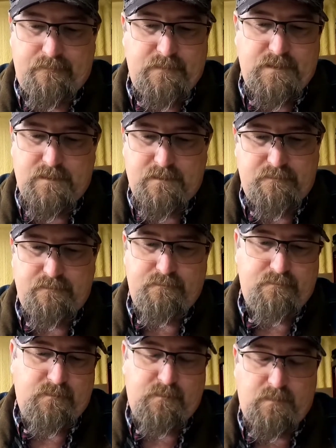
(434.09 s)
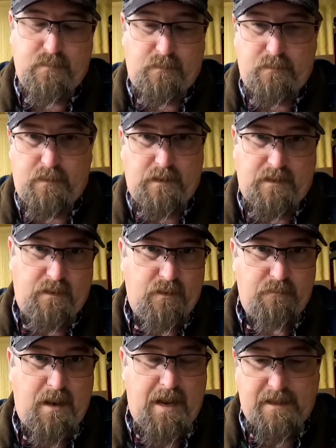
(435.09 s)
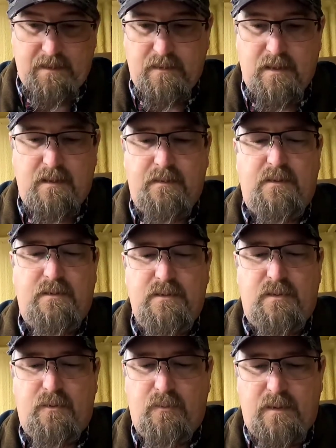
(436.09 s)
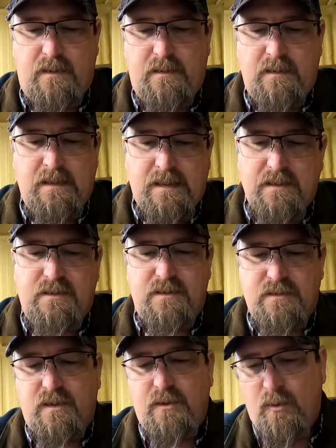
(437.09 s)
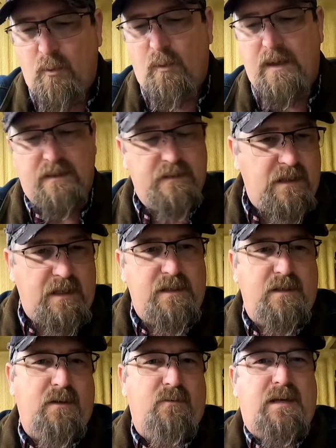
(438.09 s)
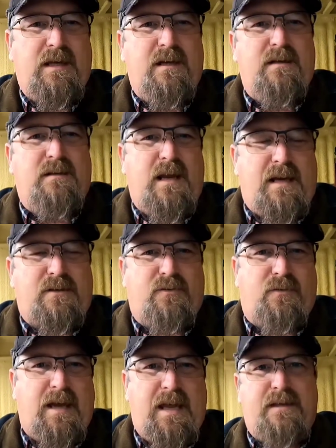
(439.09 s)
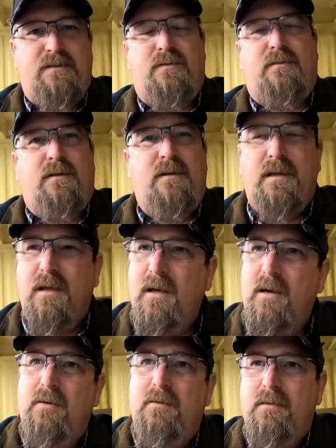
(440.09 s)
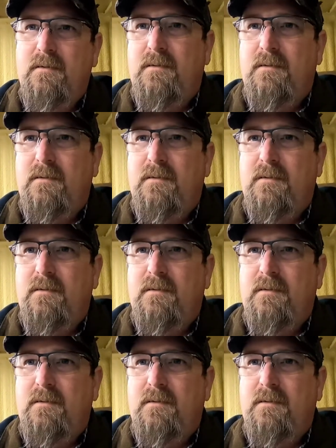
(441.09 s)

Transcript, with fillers: It's, I could unpack a lot there. It's annoying. It's just annoying that I, you don't get an actual answer, you know?